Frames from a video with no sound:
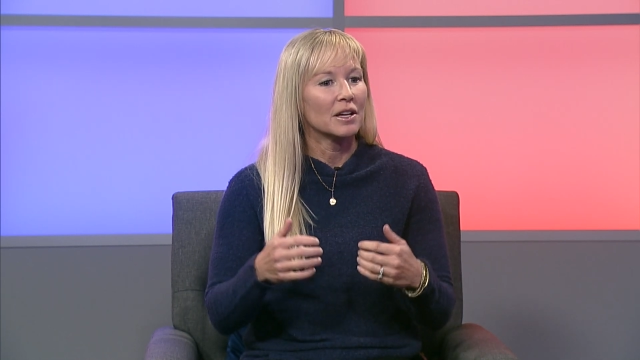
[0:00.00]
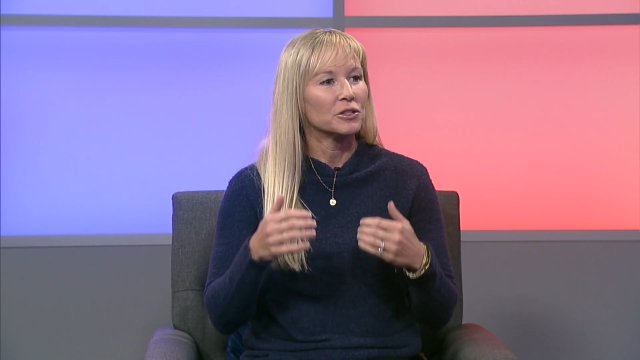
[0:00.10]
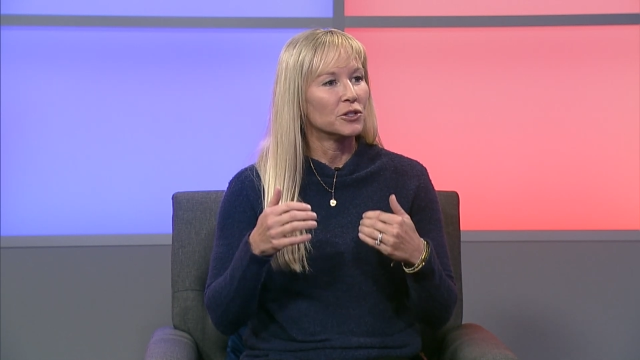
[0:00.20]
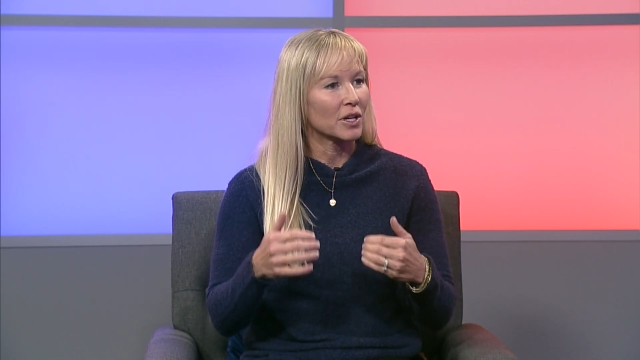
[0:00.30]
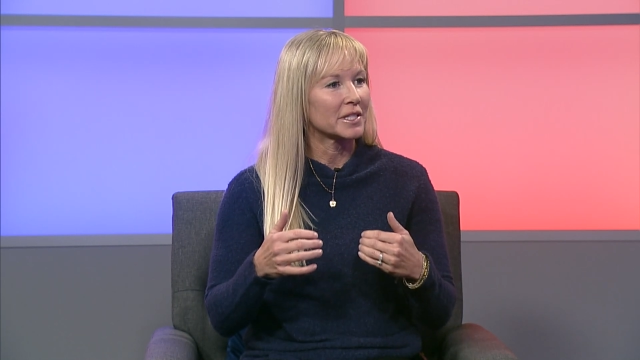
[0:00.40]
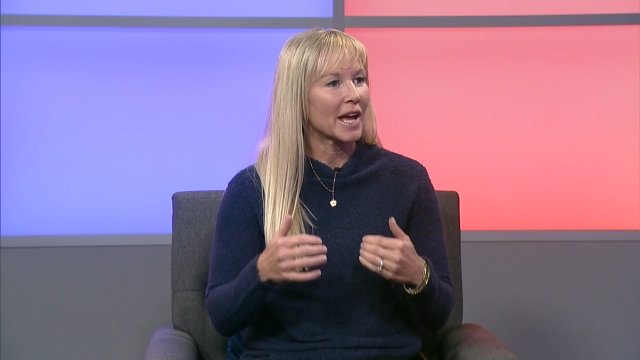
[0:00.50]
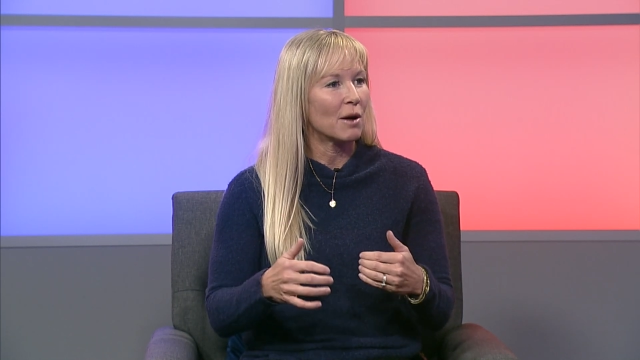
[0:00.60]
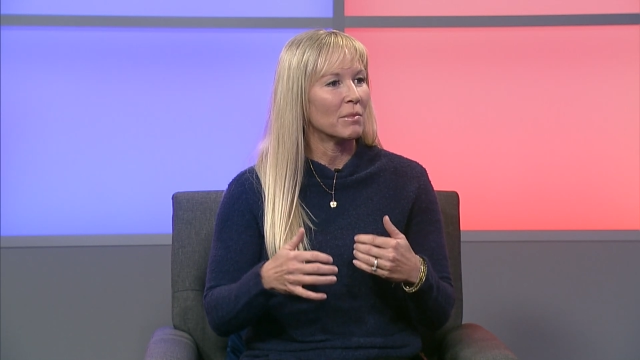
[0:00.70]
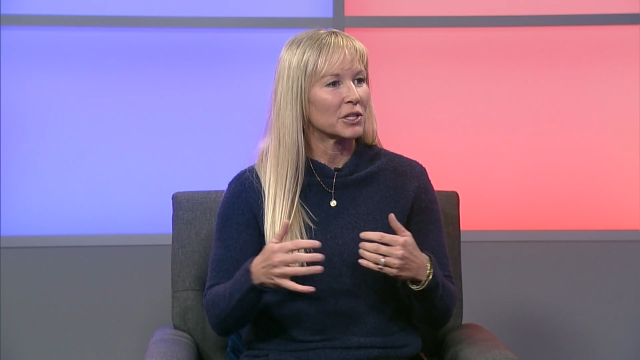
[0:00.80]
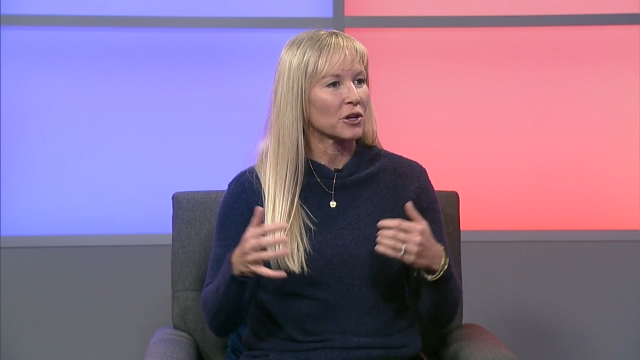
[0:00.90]
just how
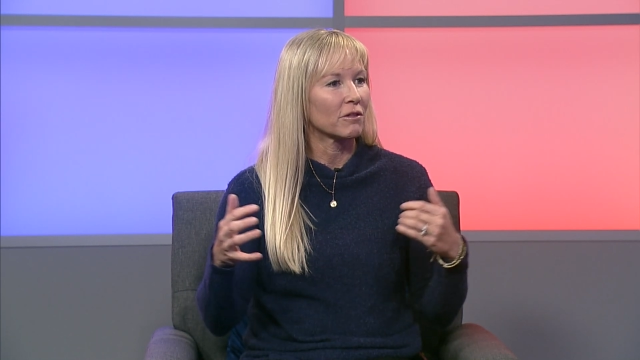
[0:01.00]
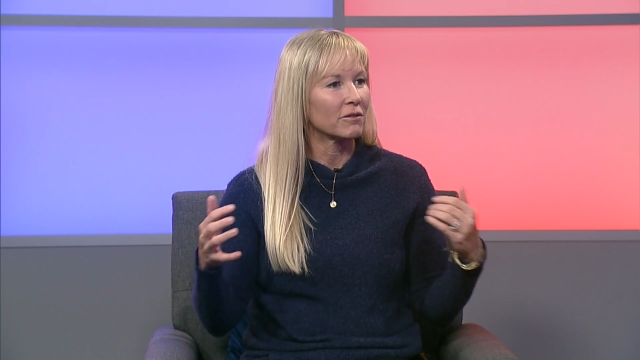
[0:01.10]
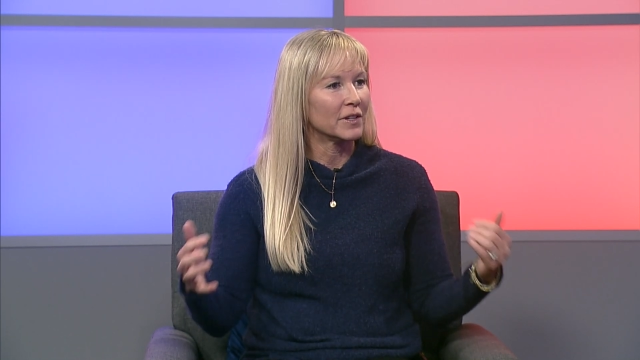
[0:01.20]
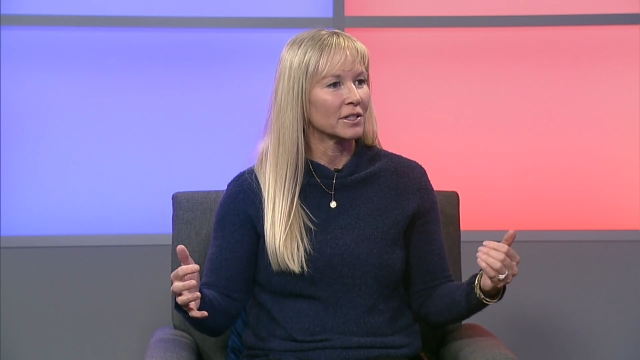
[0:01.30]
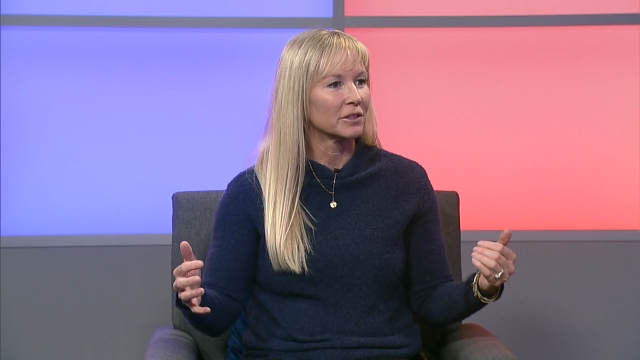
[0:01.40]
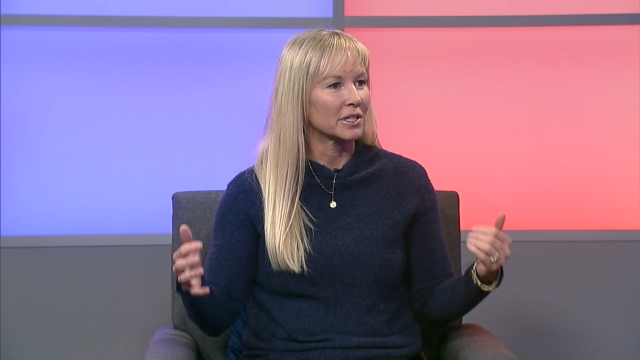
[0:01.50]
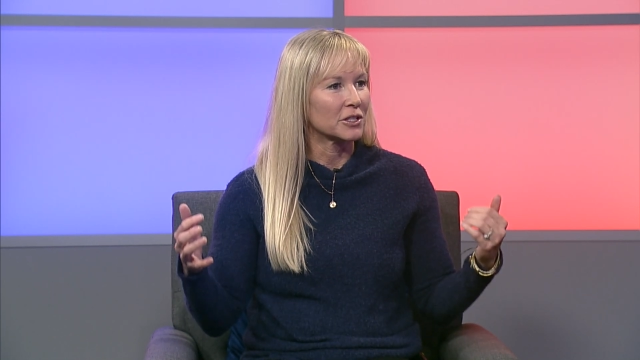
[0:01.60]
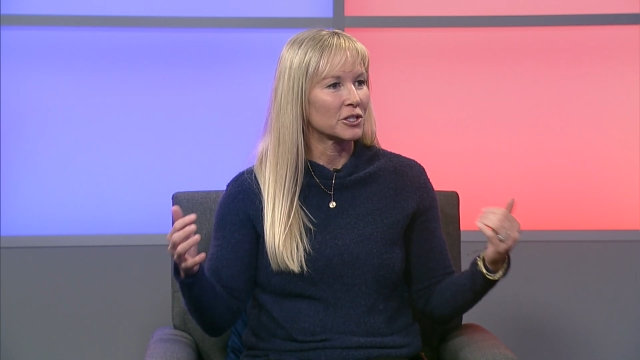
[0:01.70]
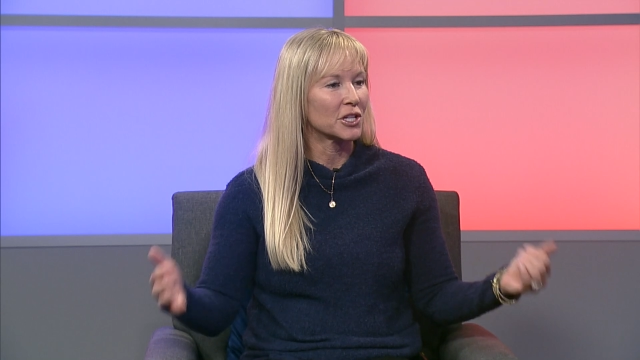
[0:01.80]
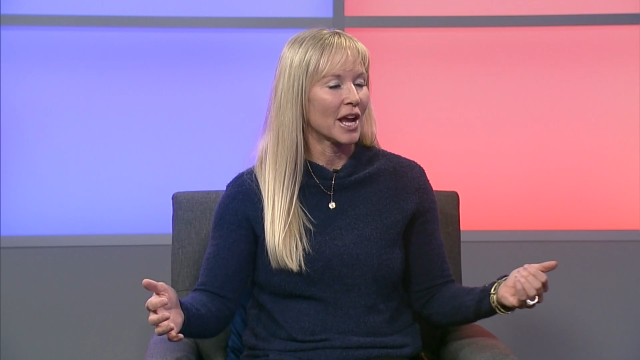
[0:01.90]
much our field
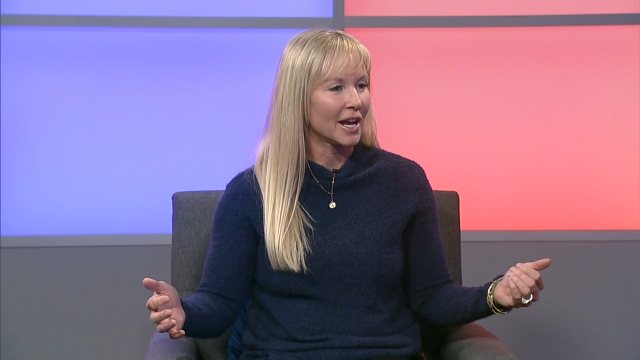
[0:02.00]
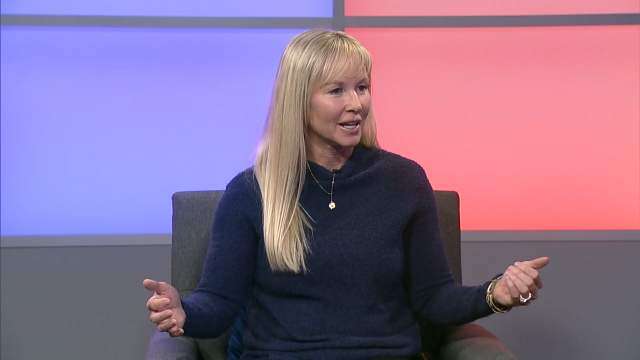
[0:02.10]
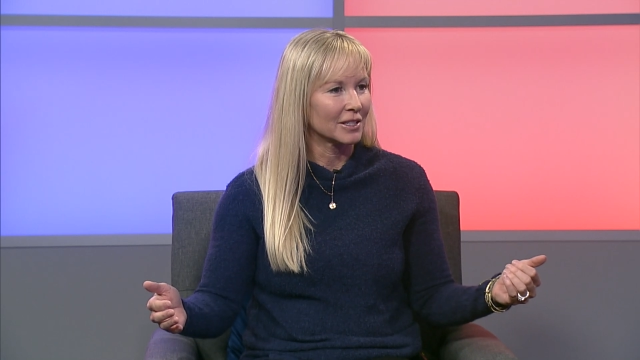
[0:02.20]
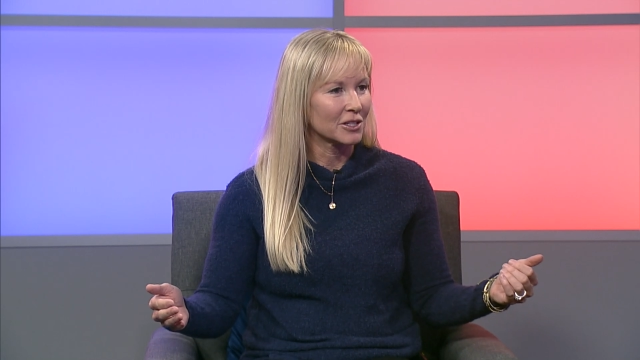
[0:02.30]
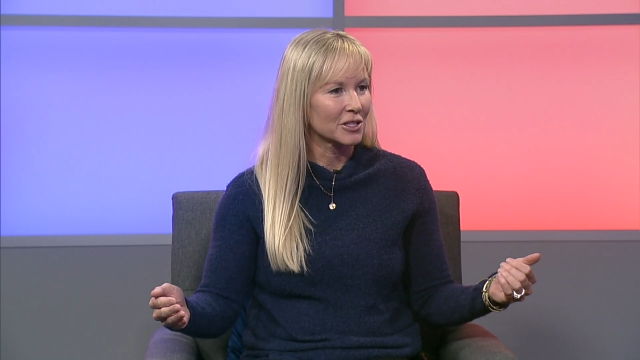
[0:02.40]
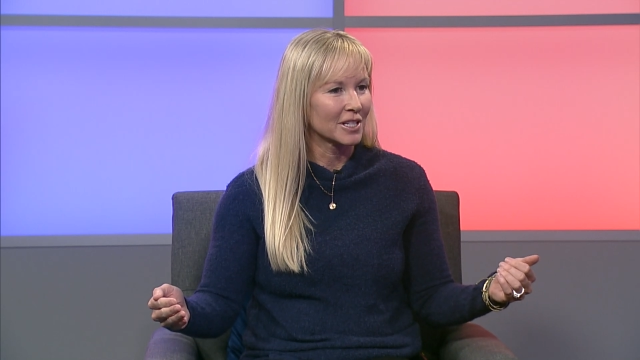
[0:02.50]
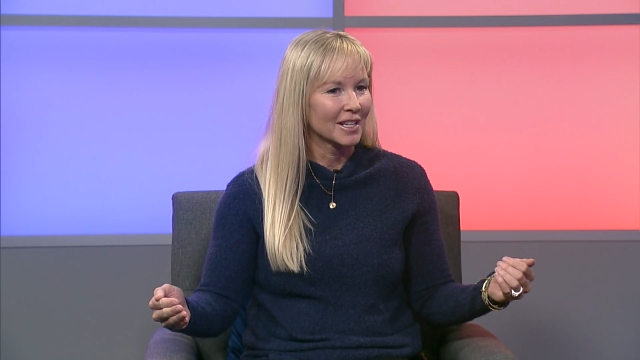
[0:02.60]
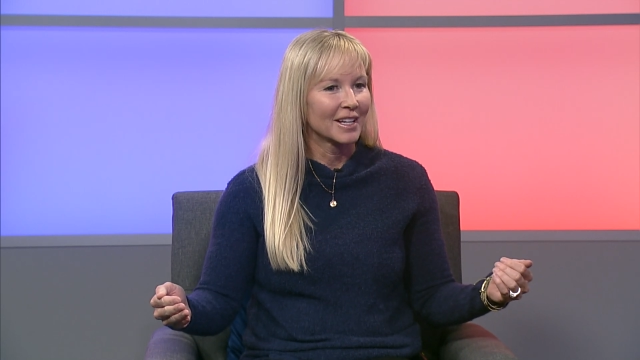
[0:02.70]
has changed.